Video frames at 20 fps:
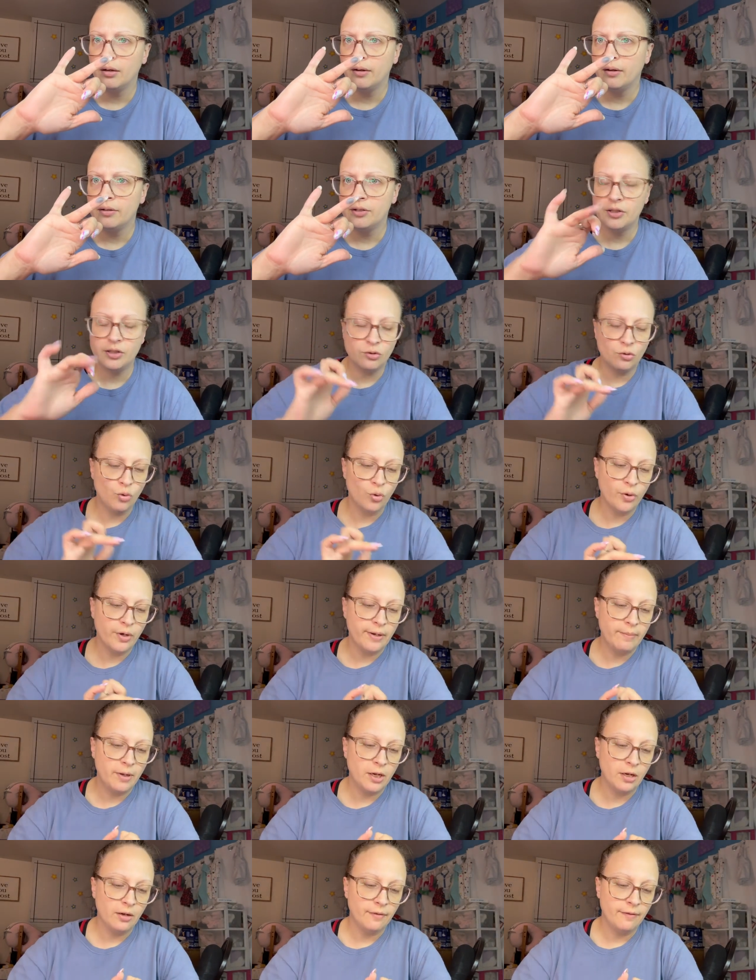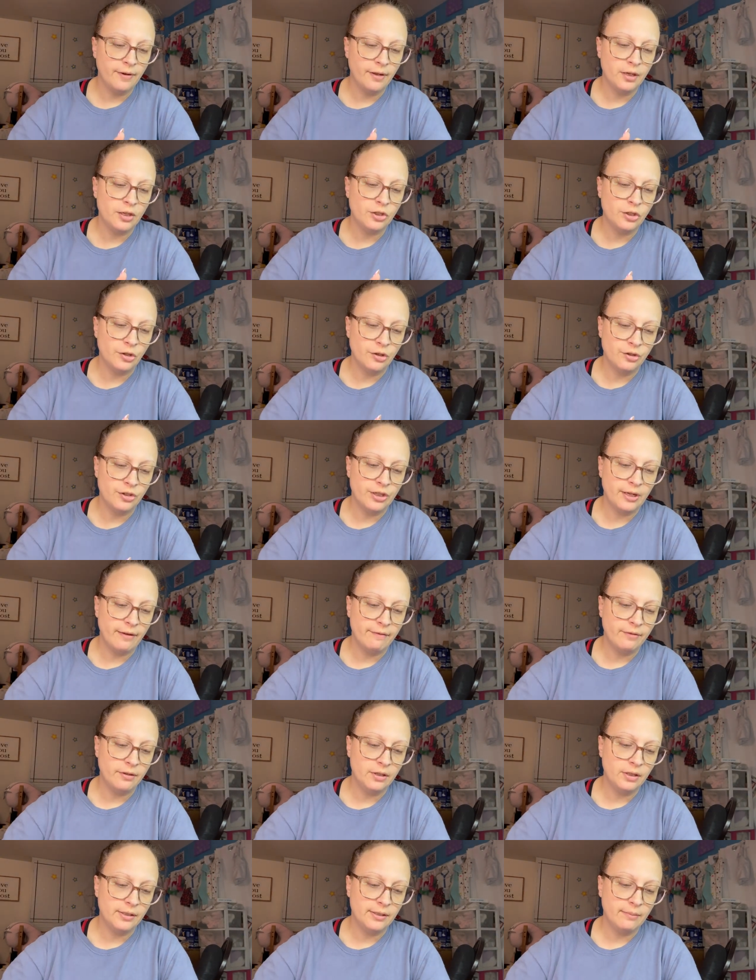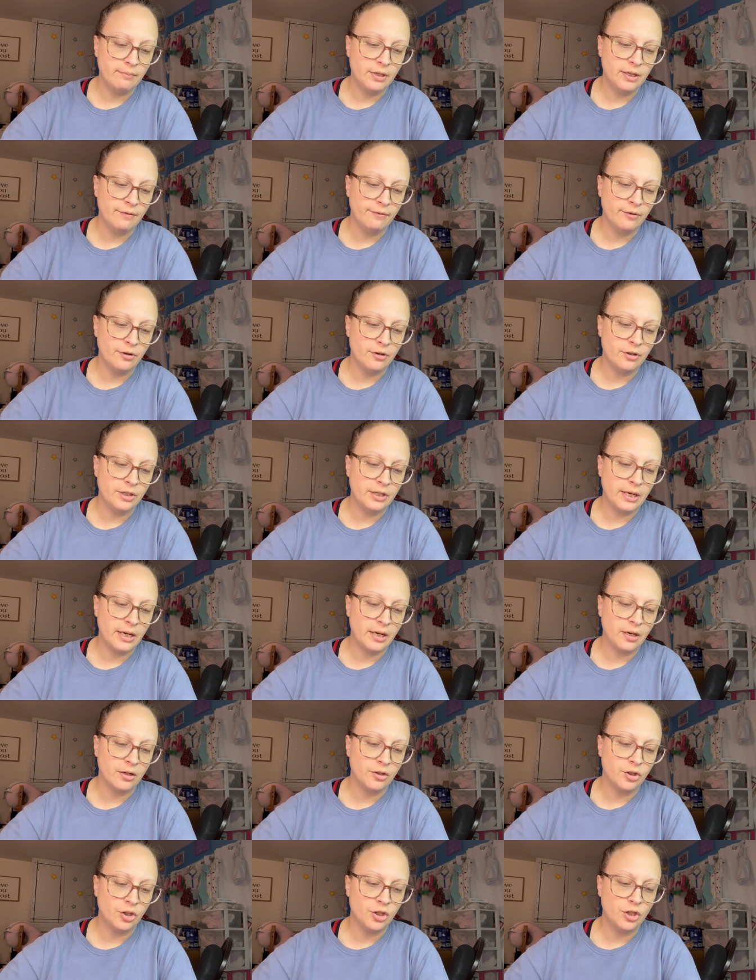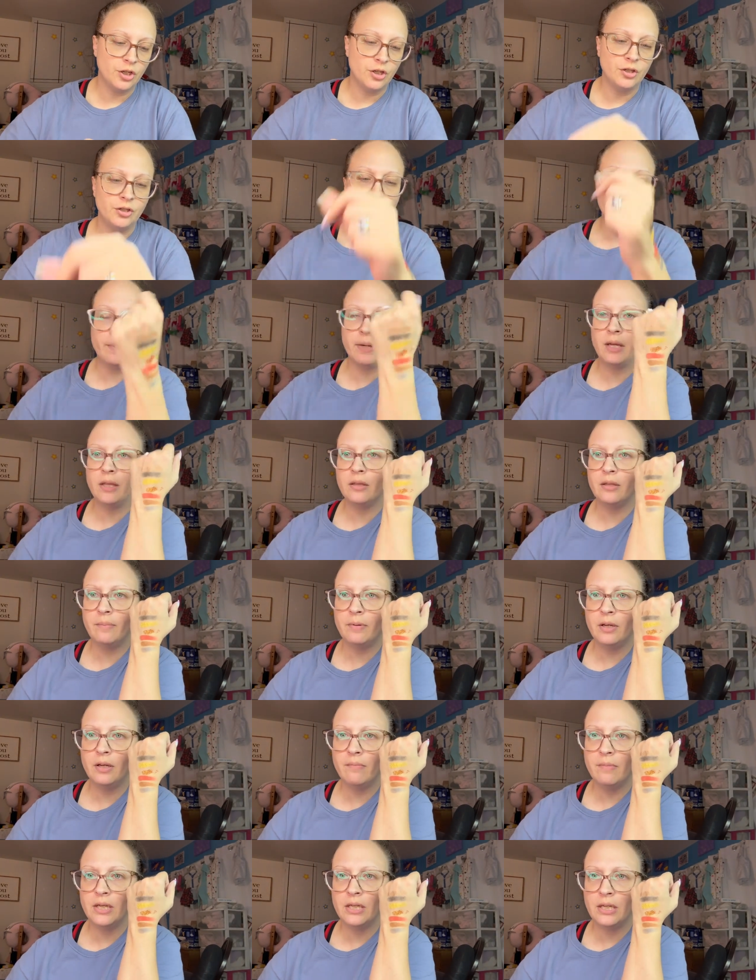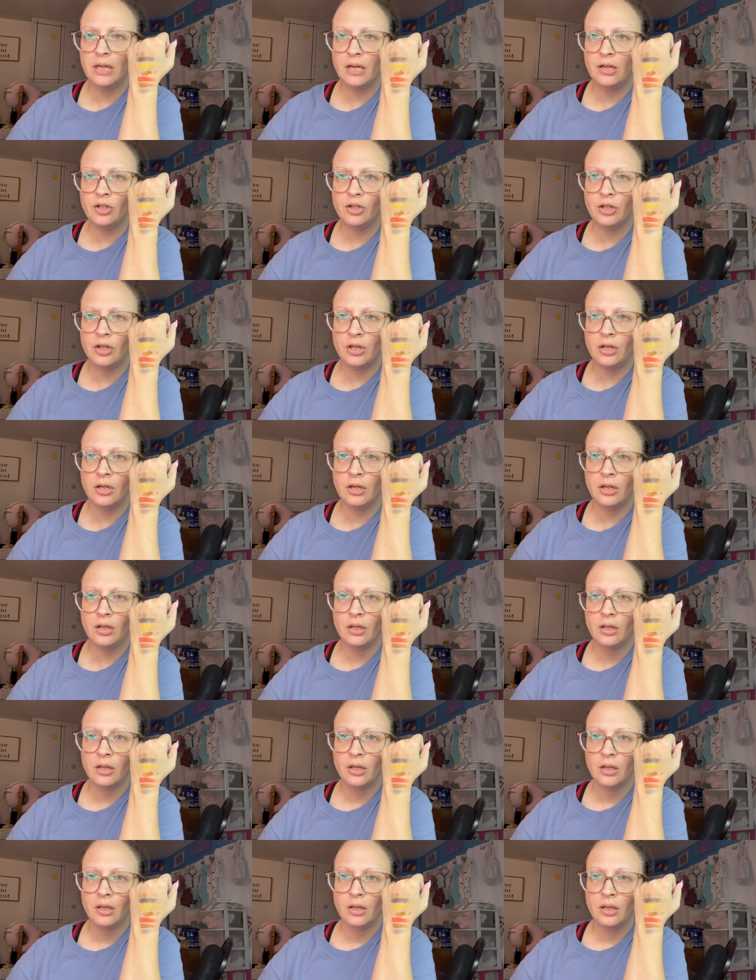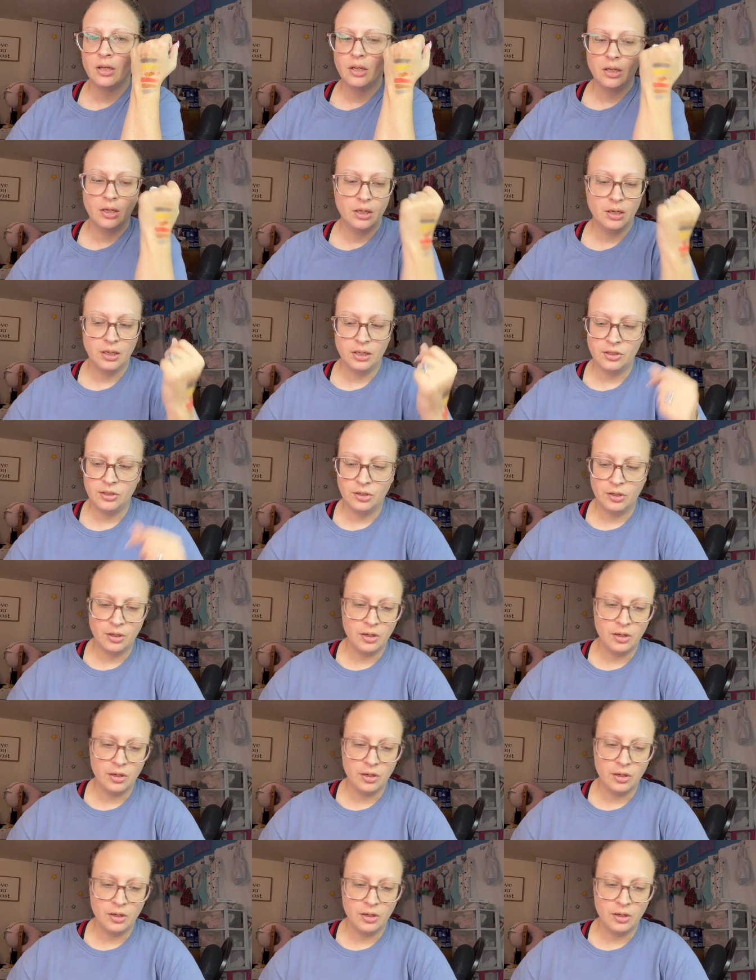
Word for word: It's creamier feeling. So there's definitely some different textures, but the pigmentation is good.